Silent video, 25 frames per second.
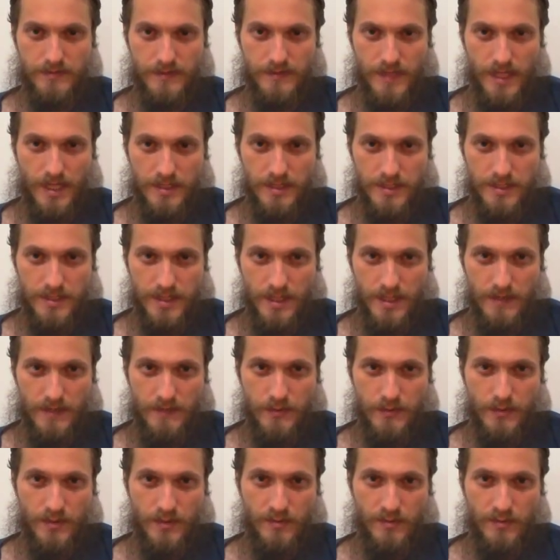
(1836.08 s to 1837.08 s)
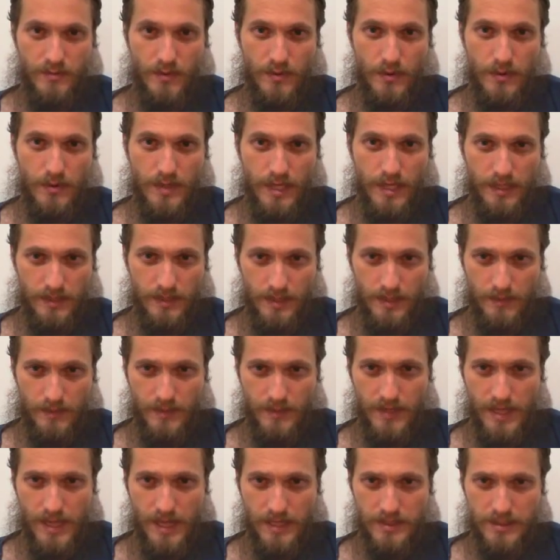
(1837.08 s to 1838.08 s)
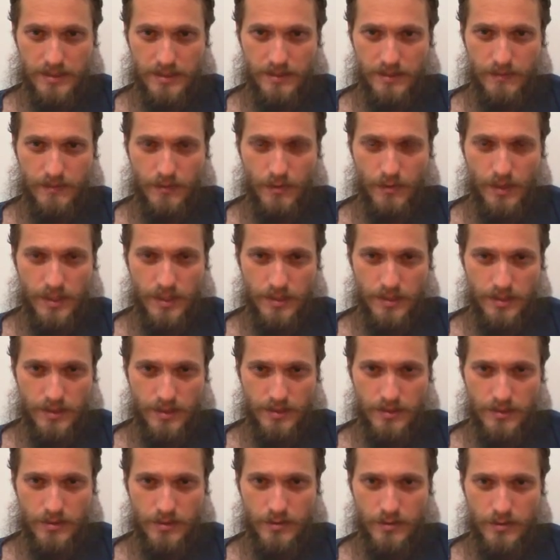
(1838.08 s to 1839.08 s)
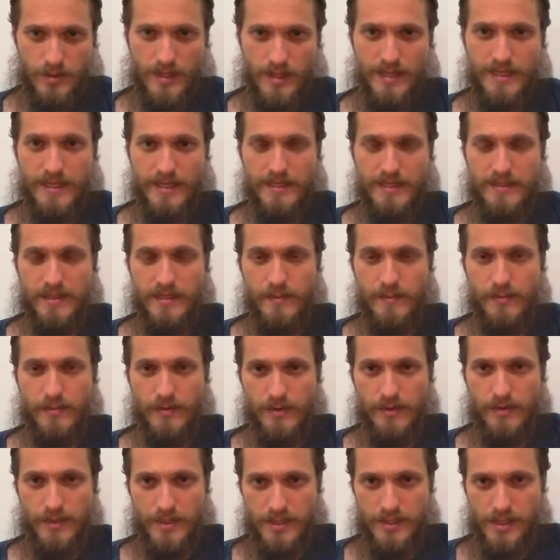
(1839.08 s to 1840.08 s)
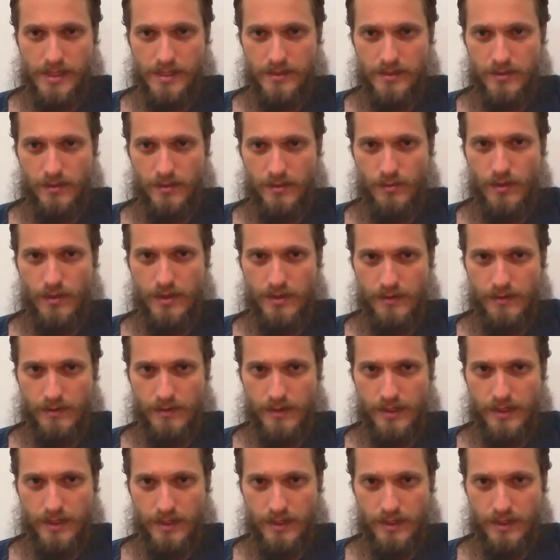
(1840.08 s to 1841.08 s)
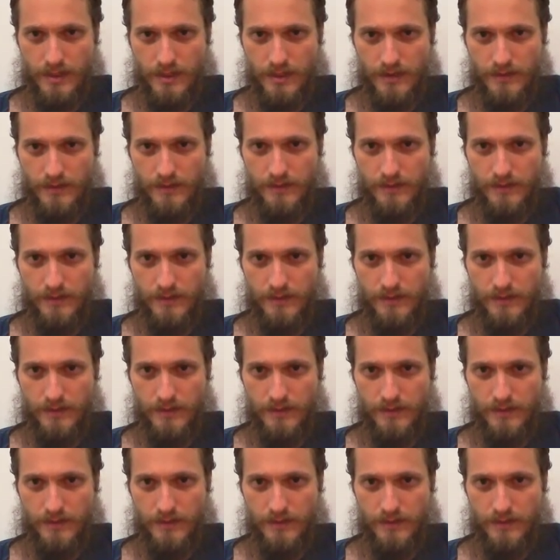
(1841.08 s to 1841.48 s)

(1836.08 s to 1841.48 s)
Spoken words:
and see if you can poke at them and ask some questions and try to get deeper insight into what you're thinking.